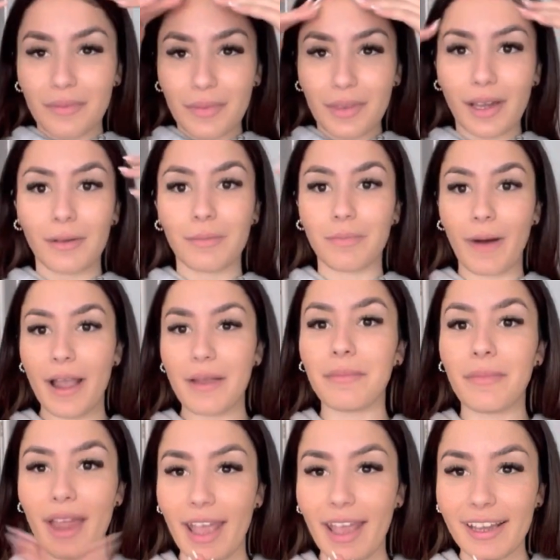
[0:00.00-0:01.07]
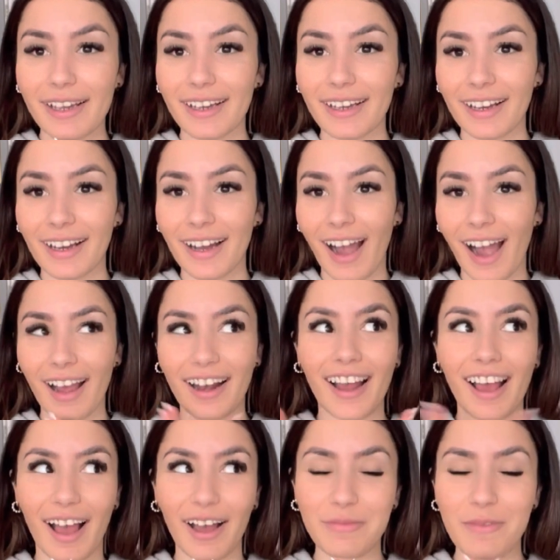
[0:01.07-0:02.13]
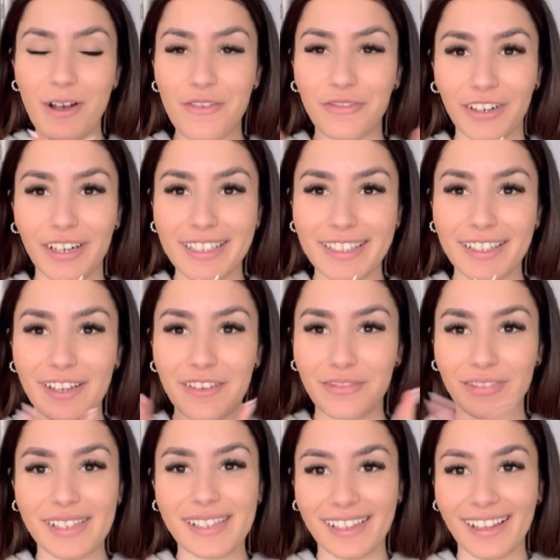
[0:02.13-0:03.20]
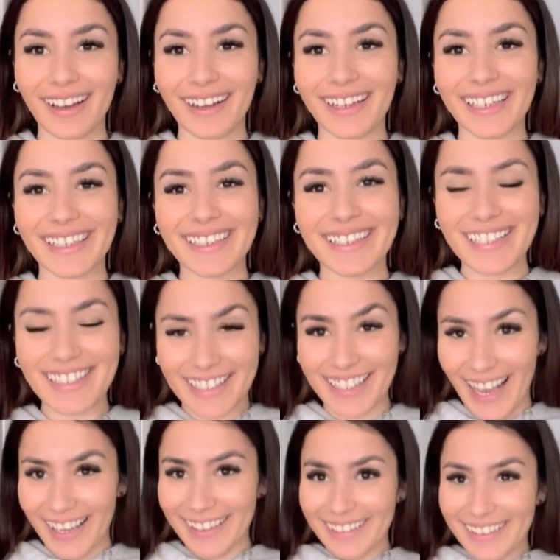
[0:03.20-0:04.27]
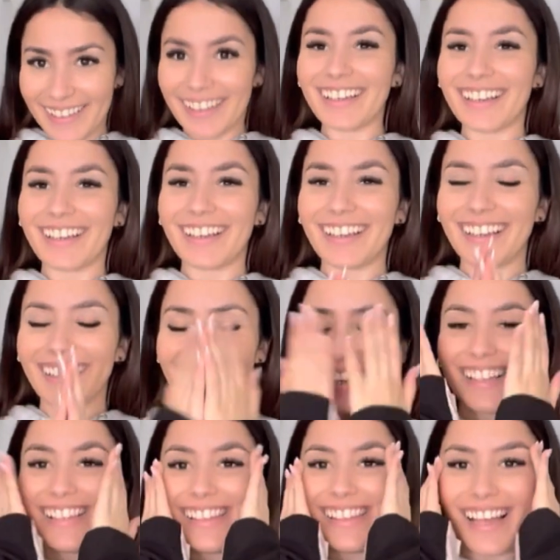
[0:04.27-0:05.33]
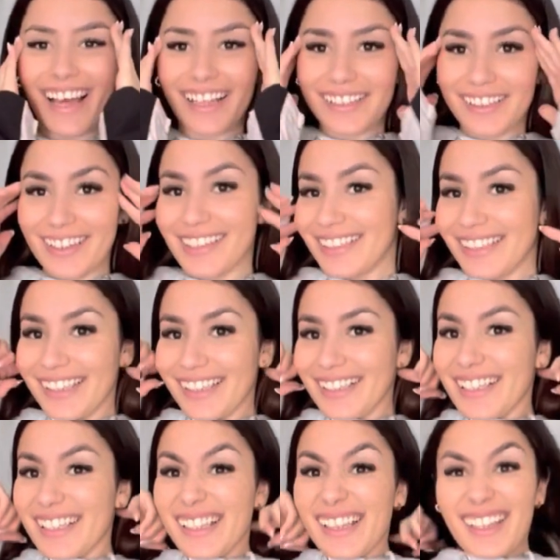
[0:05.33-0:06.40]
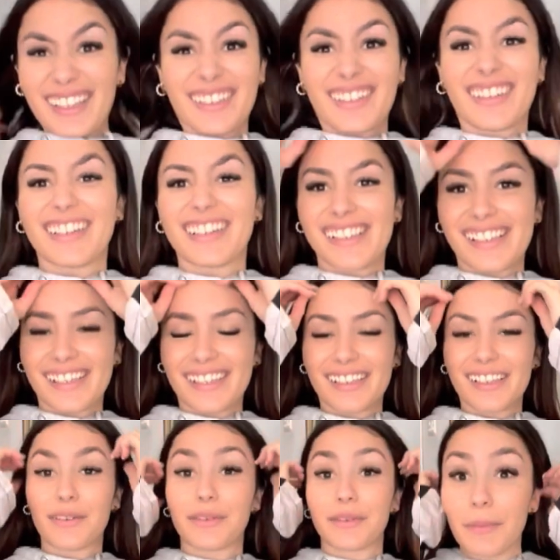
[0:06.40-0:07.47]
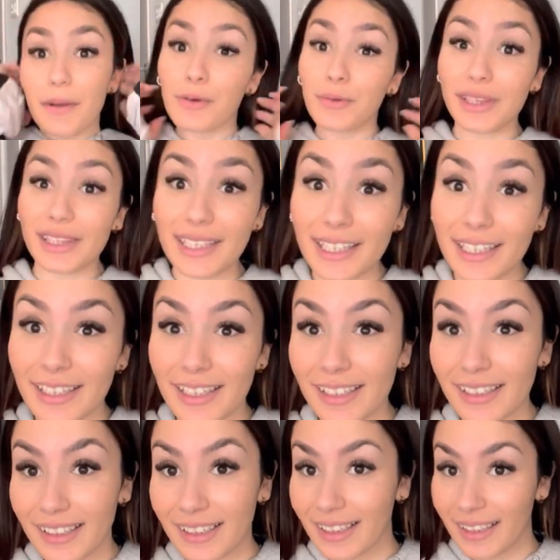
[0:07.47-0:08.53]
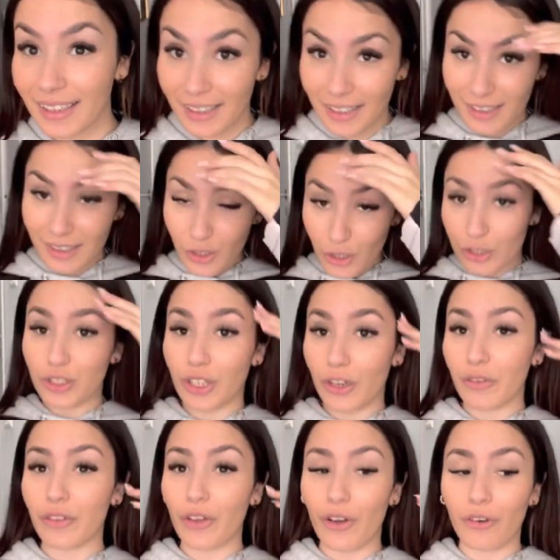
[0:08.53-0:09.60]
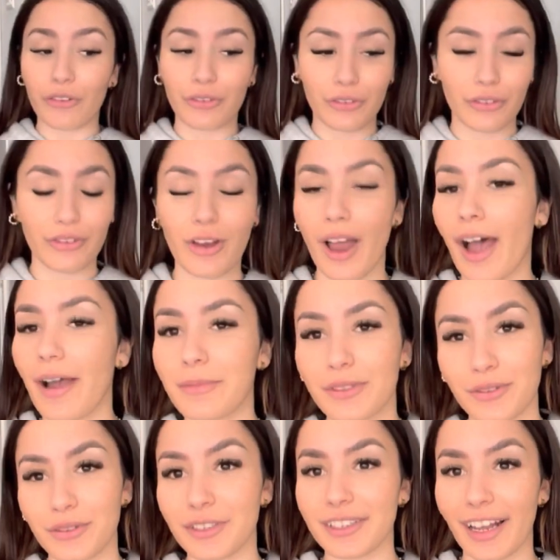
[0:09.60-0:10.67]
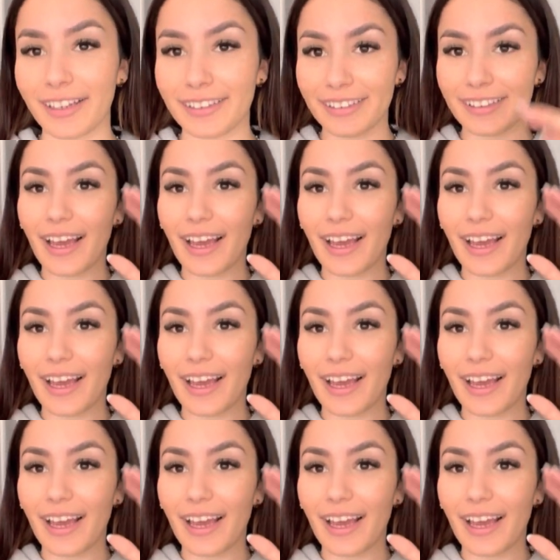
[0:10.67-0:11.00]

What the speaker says: by May, I'll have my first Invisalign set. Isn't that crazy? Isn't that crazy? With my own teeth, not shaved off. I'm so excited.